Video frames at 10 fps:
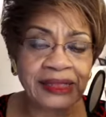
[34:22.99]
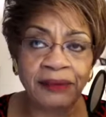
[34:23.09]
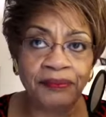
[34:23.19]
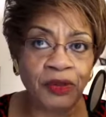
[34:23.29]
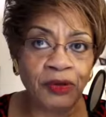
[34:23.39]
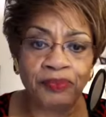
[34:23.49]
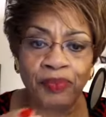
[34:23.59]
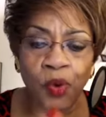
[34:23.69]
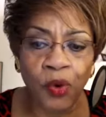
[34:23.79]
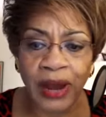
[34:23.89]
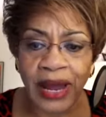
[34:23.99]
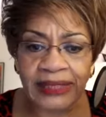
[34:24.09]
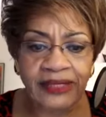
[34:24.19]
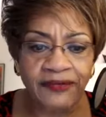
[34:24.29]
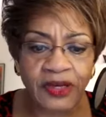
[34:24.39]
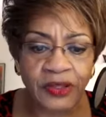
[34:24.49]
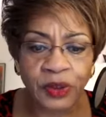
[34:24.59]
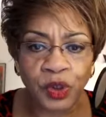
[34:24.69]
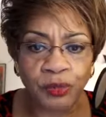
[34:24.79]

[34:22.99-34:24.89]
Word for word: the, the poor activity that took